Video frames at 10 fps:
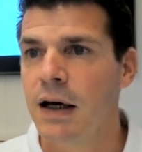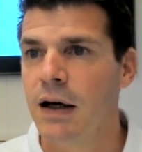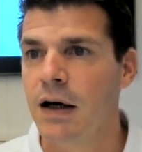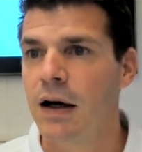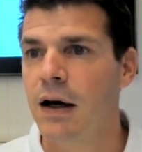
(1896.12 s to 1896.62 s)

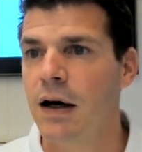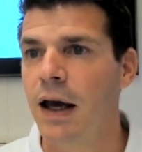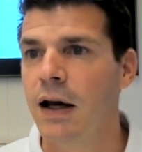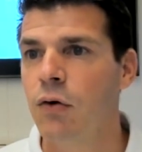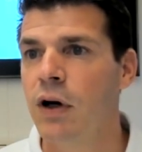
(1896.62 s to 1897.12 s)

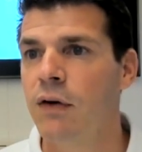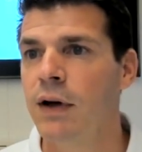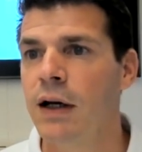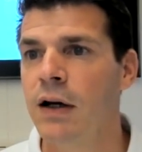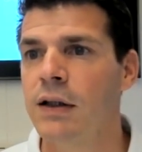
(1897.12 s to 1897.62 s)

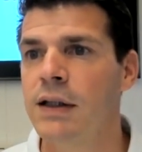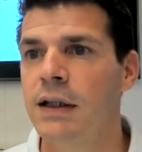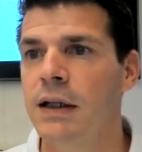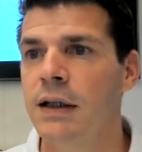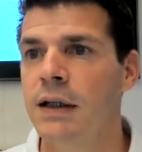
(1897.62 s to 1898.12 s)
Engraving,
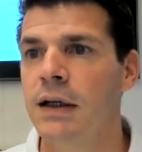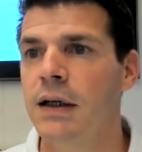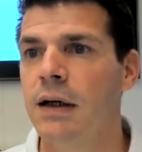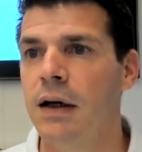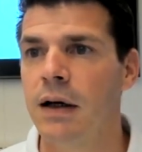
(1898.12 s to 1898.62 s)
cutting,
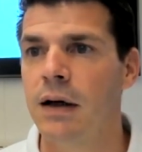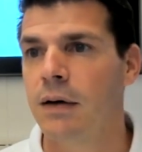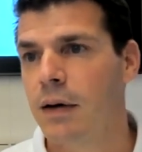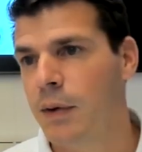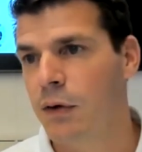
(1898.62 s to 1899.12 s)

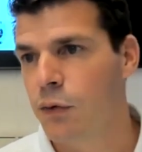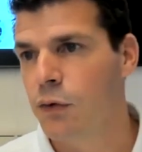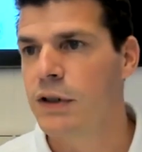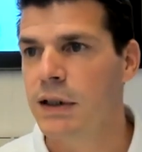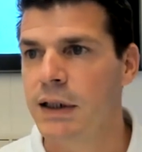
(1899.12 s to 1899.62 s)
I mean
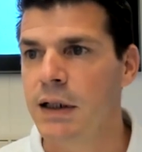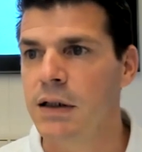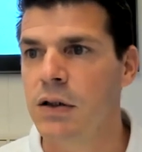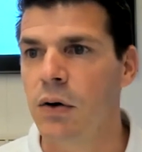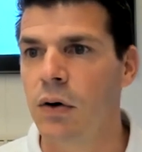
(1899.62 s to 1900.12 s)
through slitting,
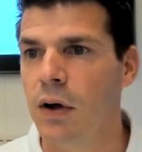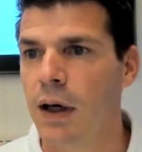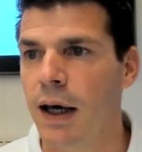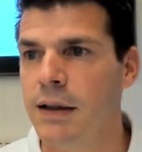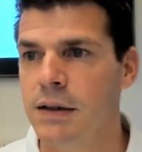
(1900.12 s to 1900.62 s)
so,
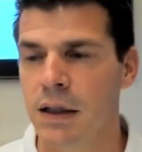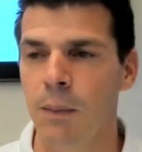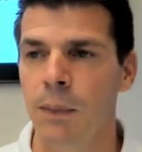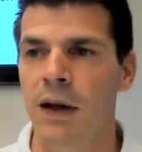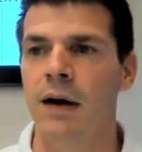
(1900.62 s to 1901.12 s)
and
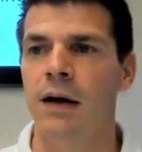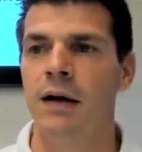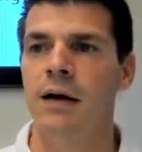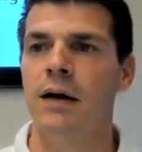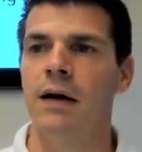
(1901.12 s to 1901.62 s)
stamping
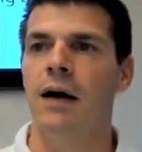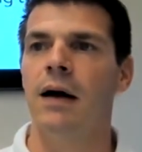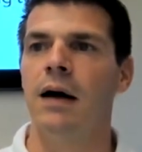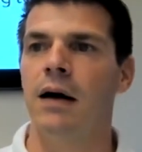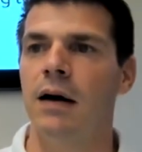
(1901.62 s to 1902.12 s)
are
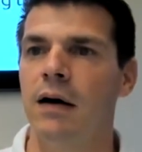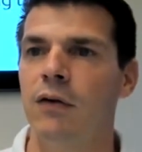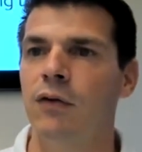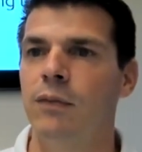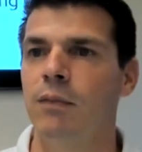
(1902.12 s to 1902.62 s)

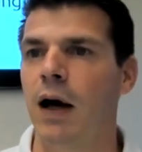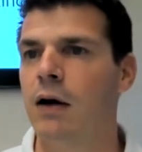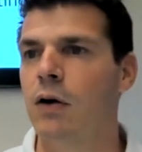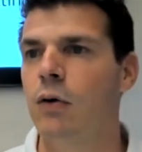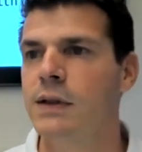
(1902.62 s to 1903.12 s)

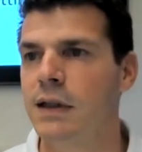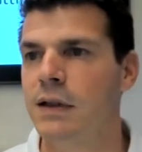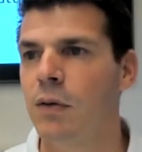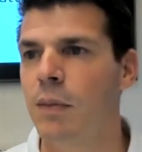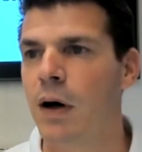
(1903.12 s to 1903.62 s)

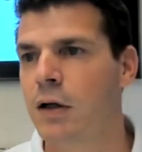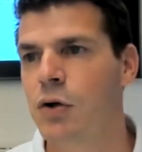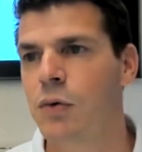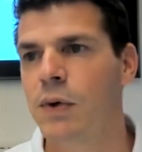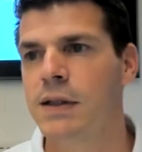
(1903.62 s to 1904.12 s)
closing the
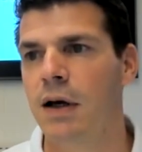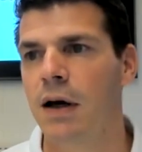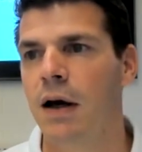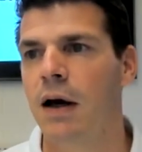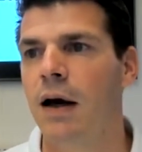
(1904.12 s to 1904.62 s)
march with
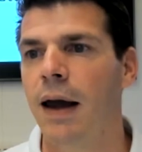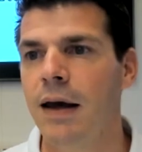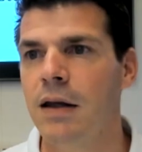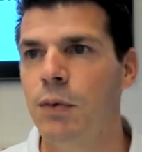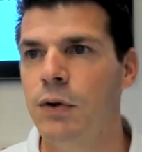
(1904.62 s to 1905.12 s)

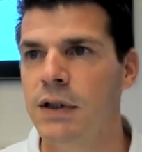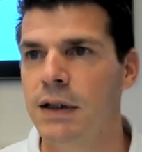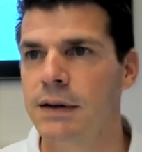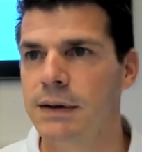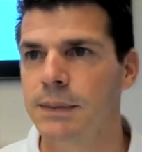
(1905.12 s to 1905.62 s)

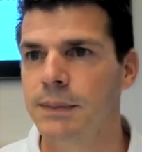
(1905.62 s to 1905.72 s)
8%.